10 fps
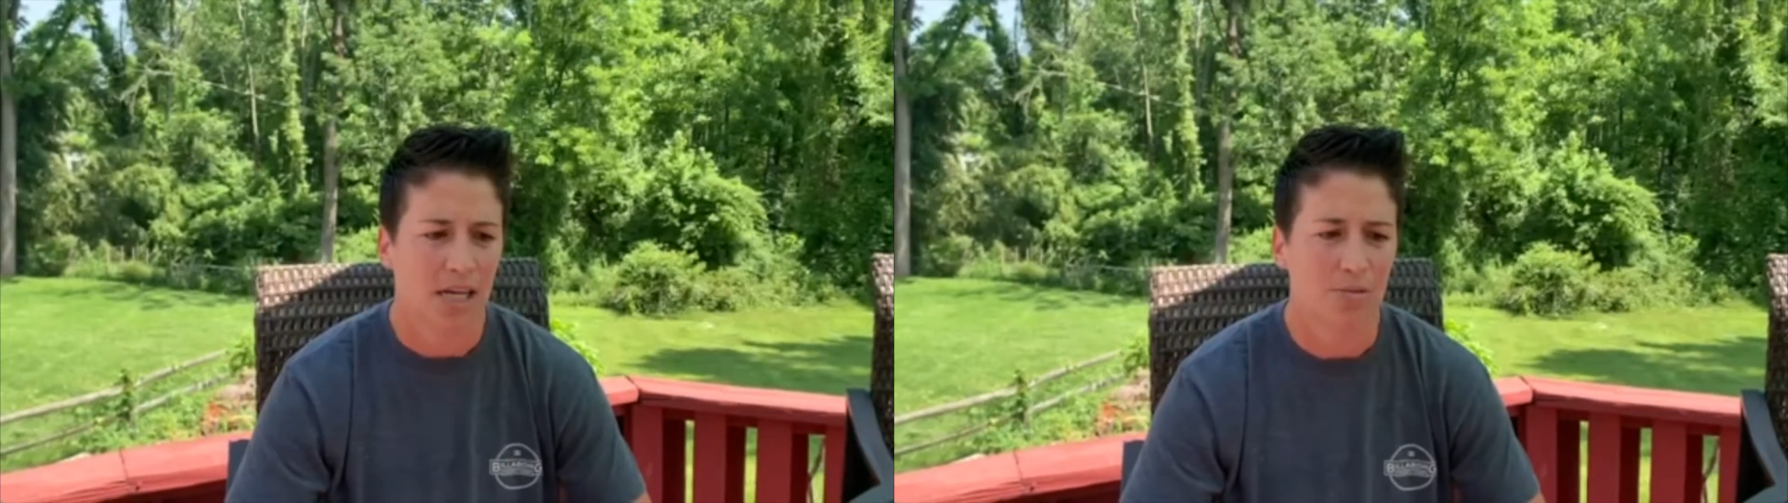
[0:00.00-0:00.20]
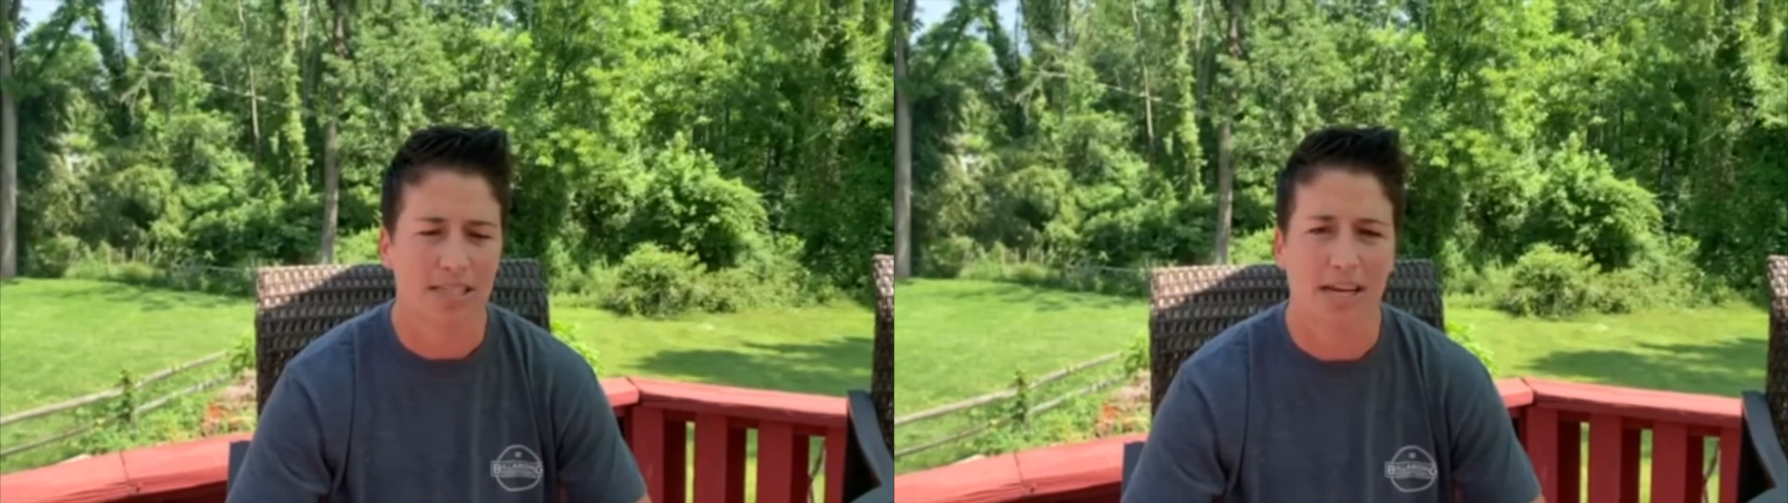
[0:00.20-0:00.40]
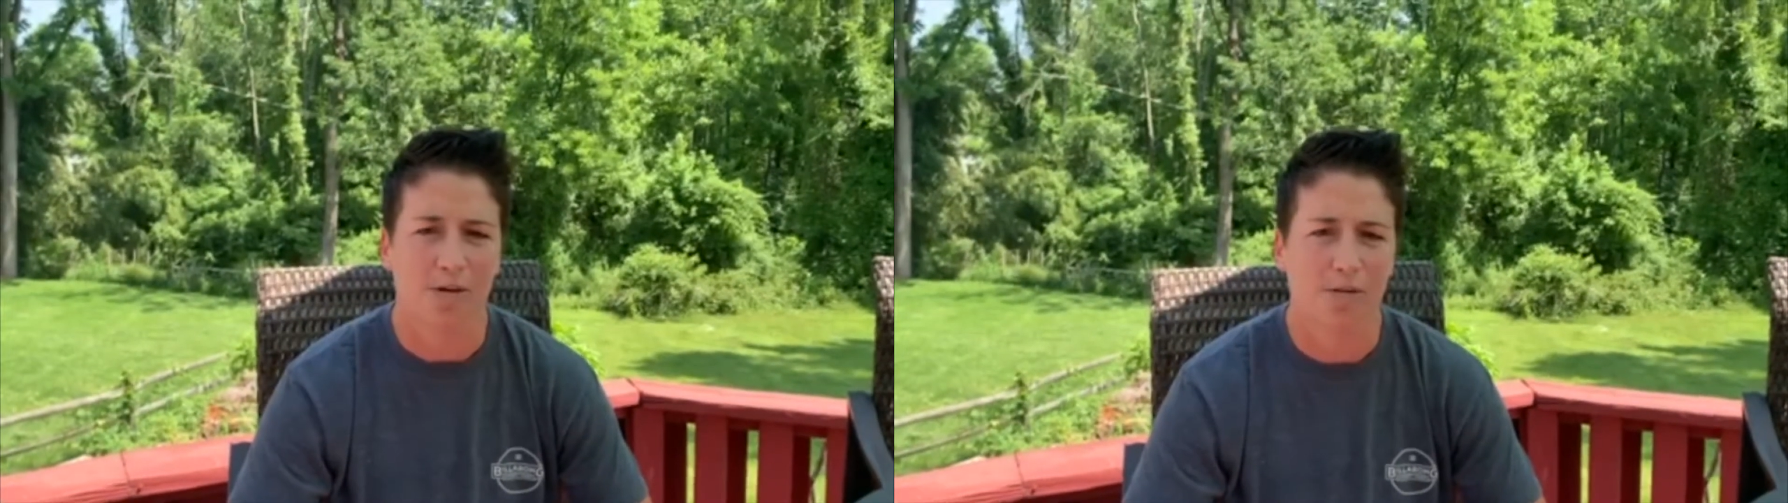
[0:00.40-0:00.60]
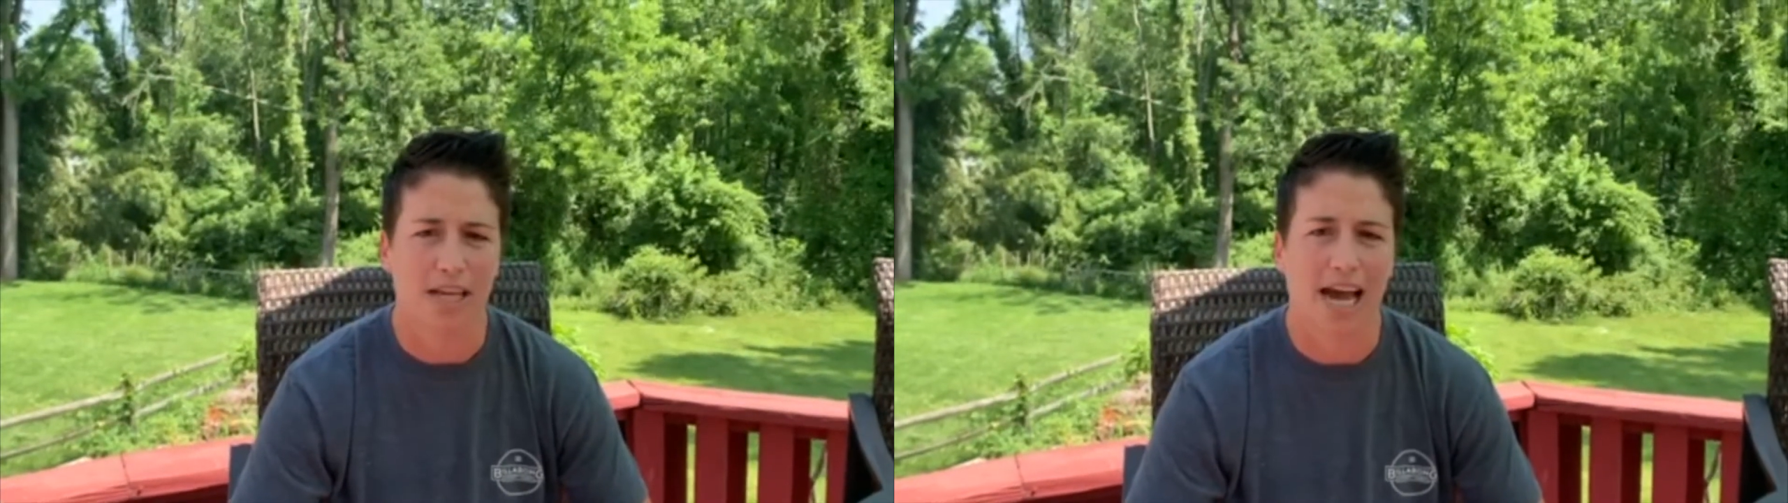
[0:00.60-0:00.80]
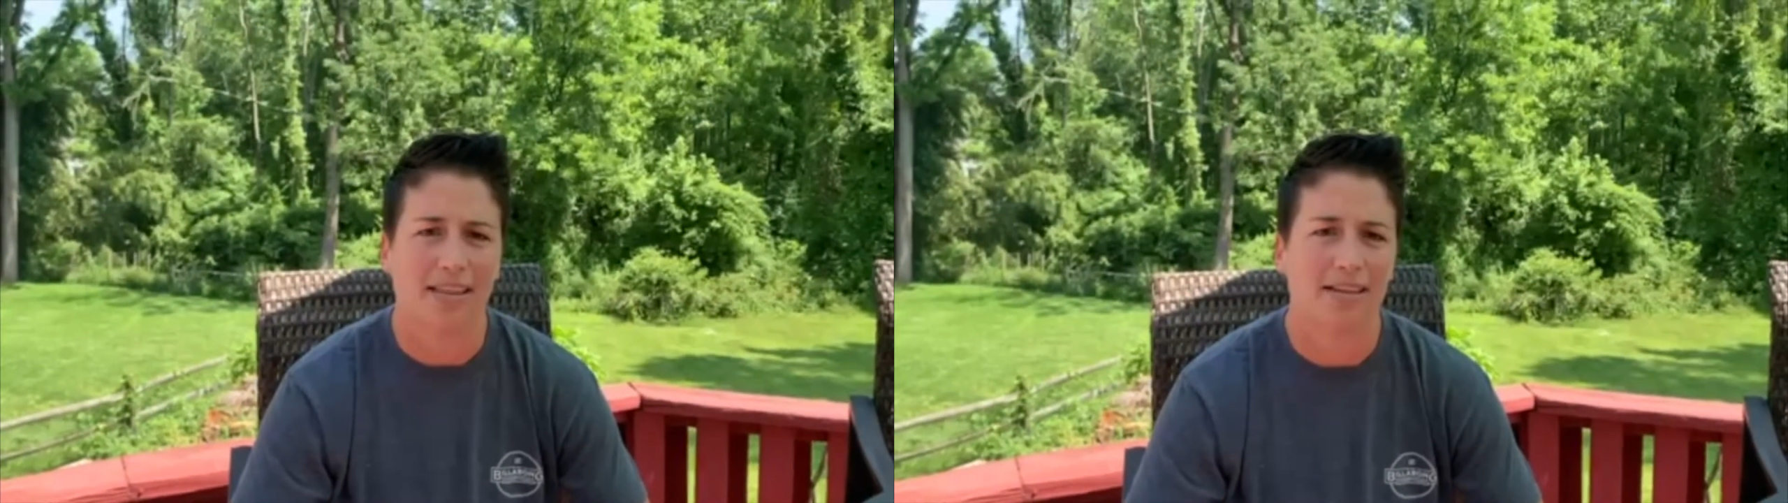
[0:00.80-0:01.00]
He was there for
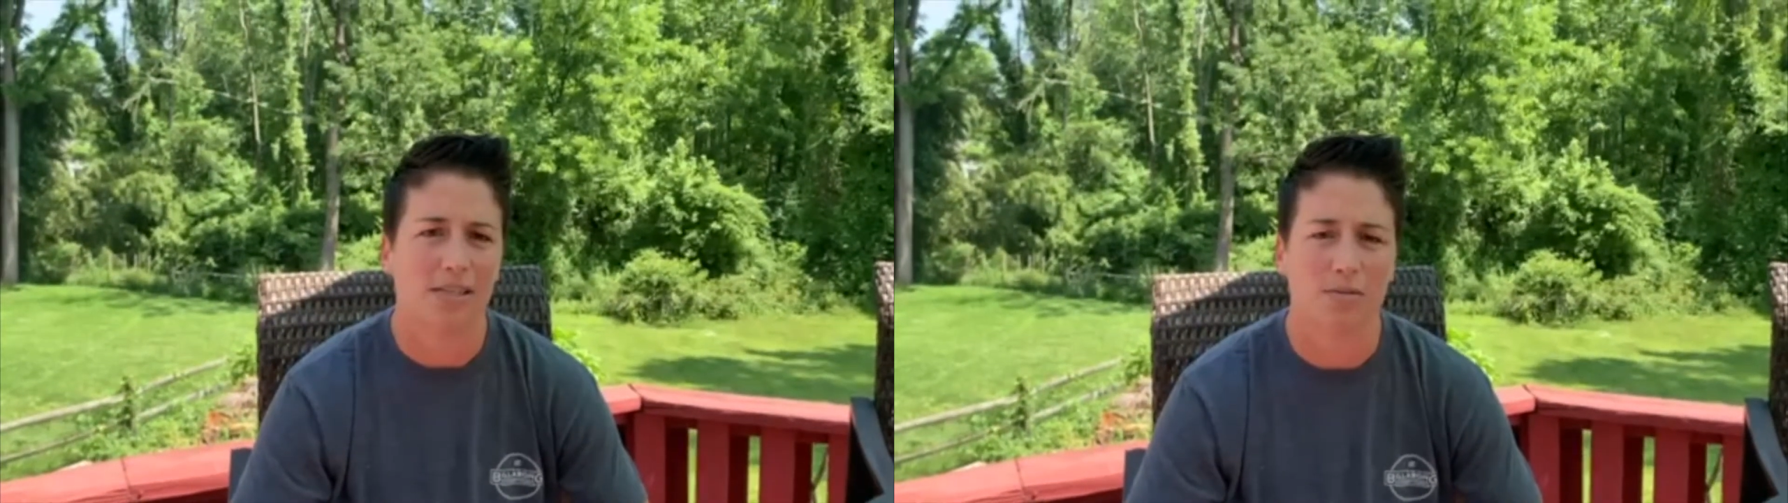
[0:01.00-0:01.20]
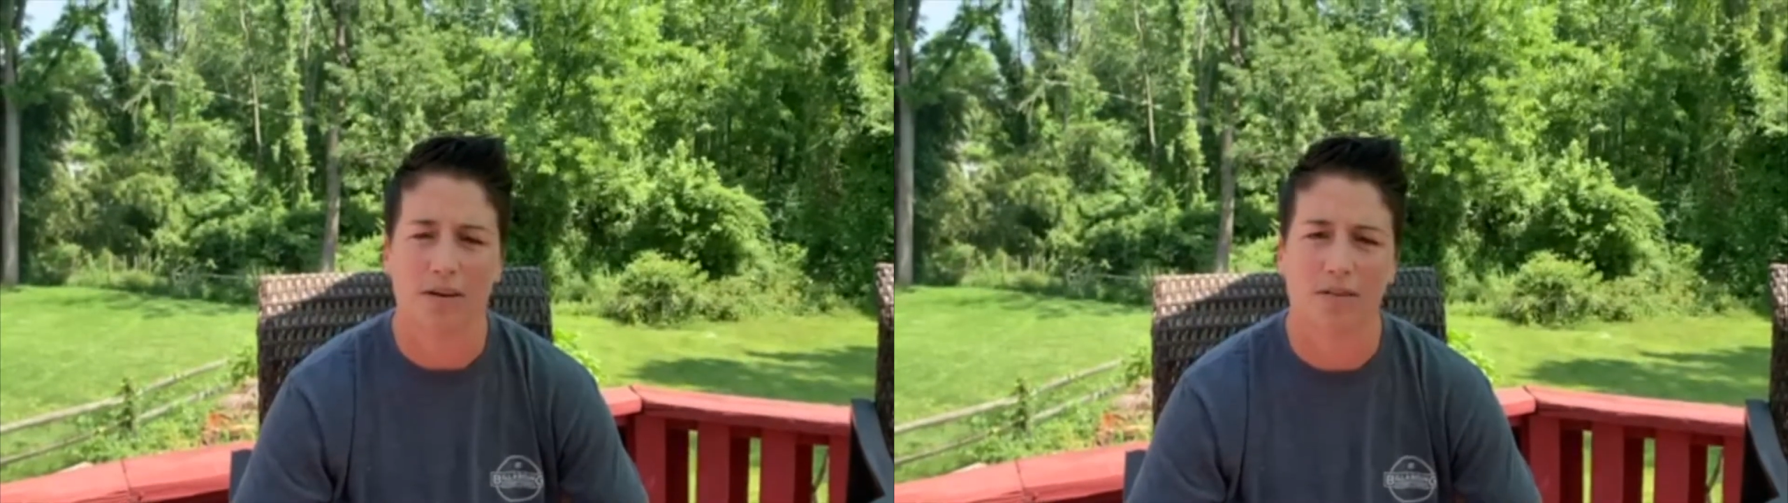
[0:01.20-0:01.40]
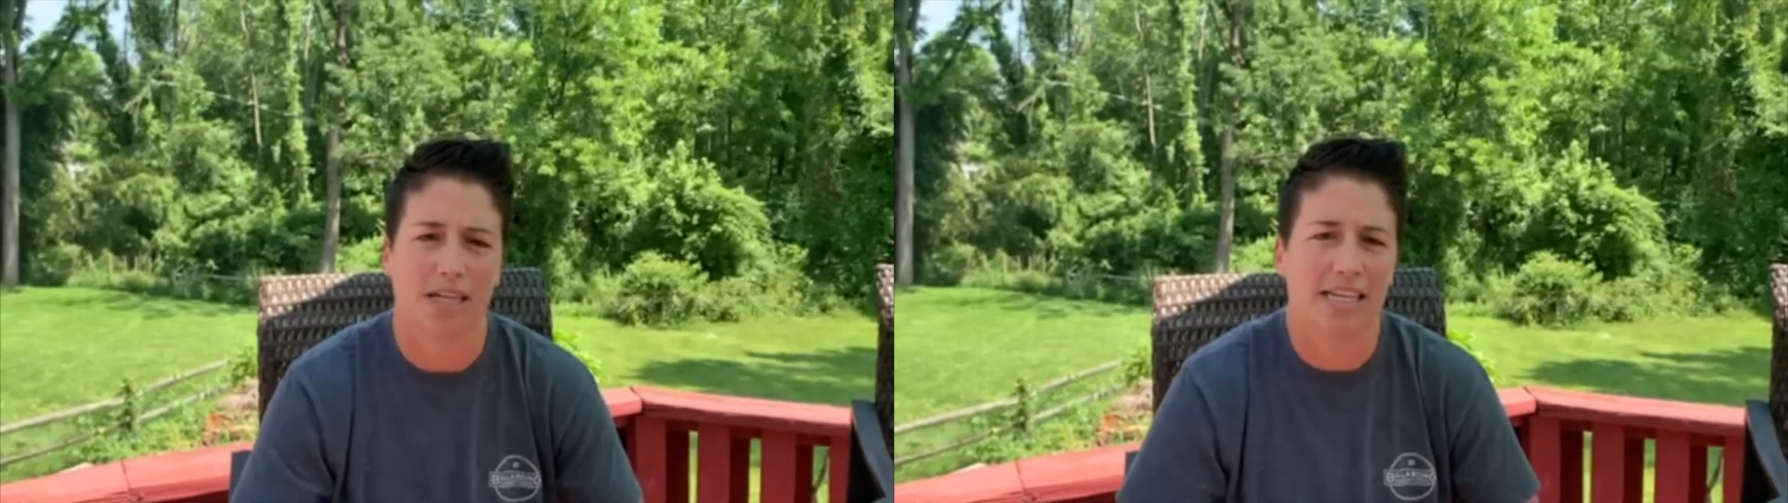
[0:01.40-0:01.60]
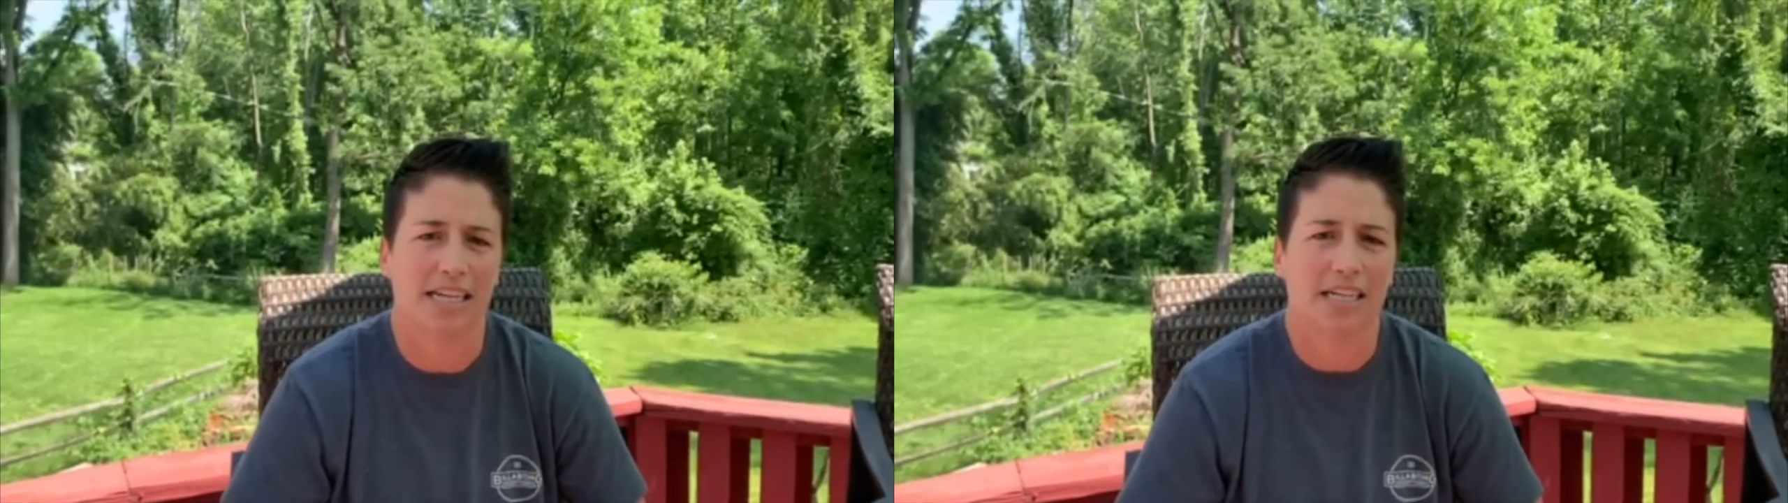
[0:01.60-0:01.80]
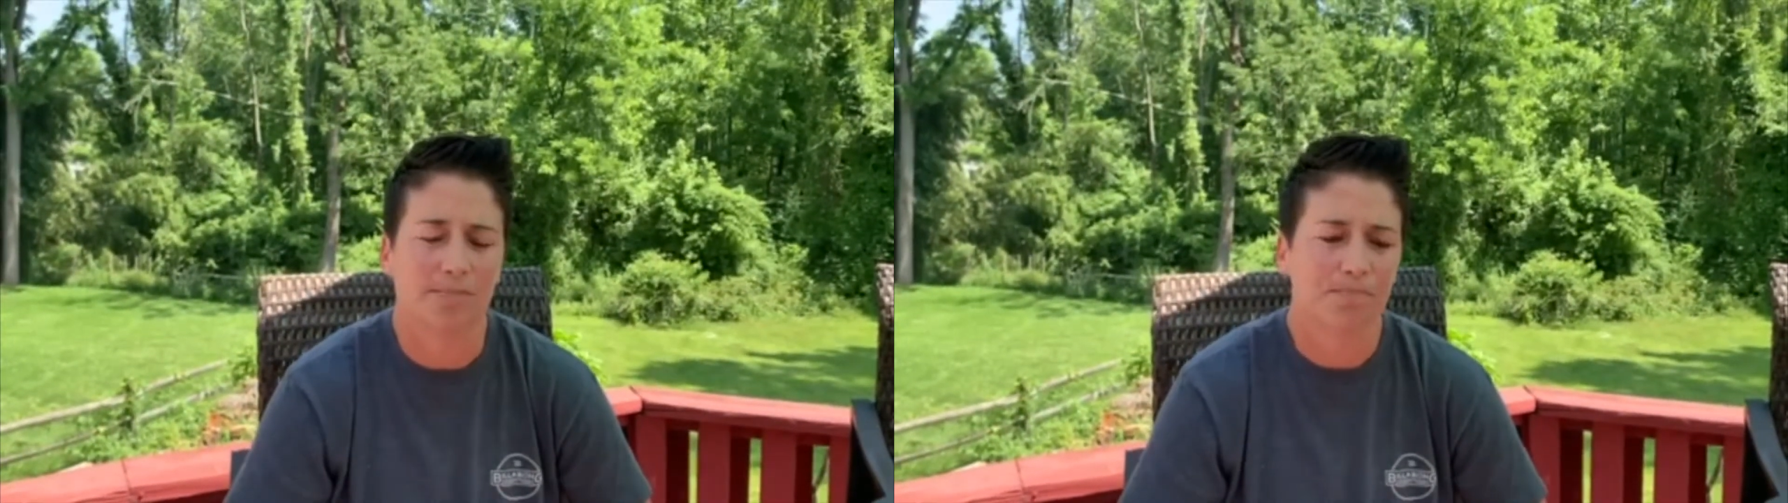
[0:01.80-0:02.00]
the athletes whenever they
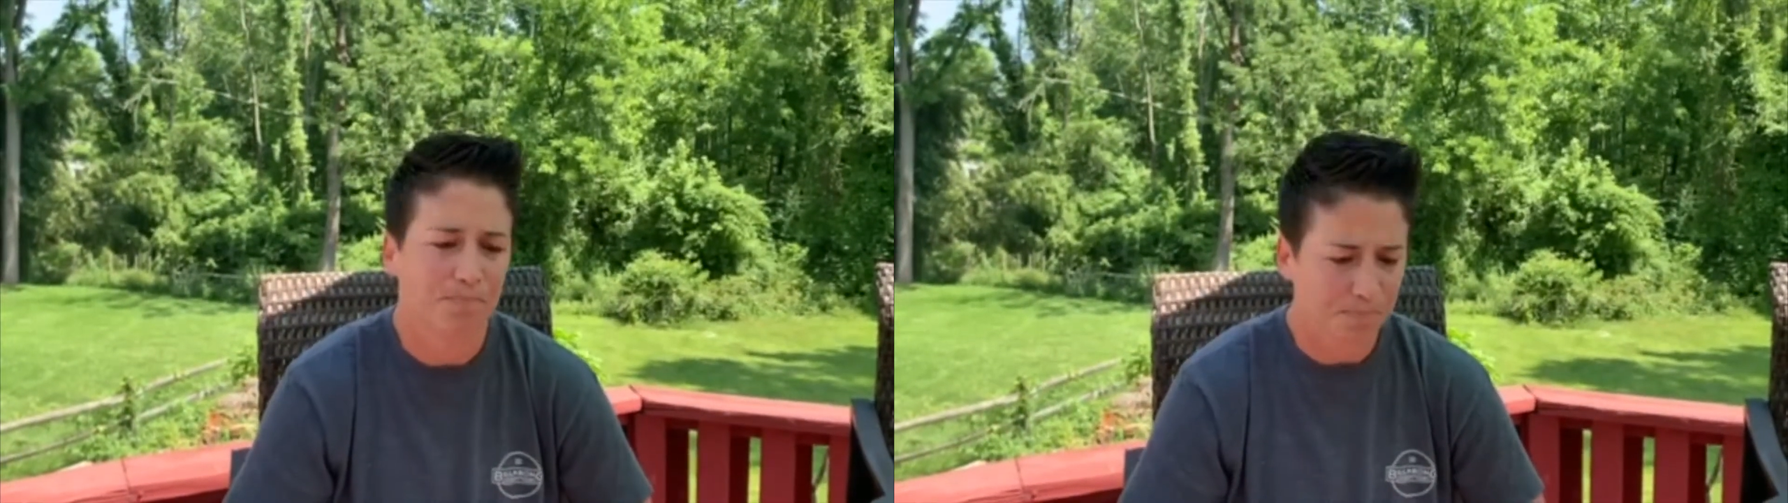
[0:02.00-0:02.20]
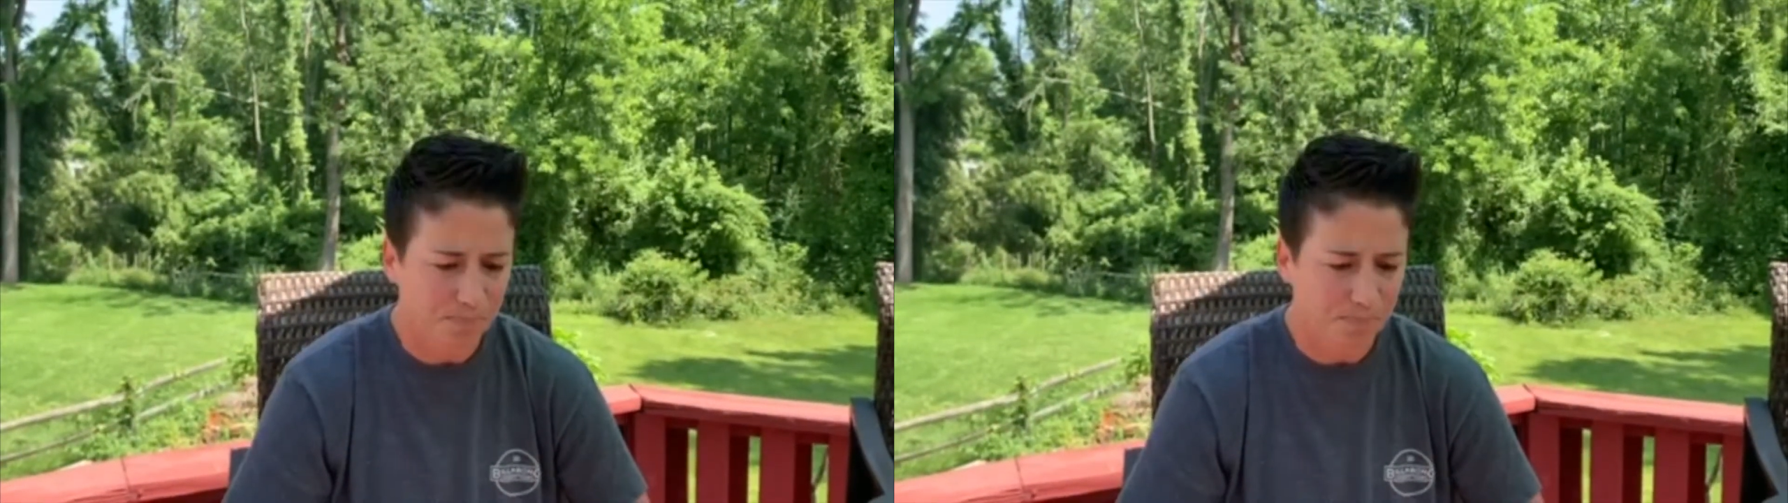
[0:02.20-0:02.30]
needed him.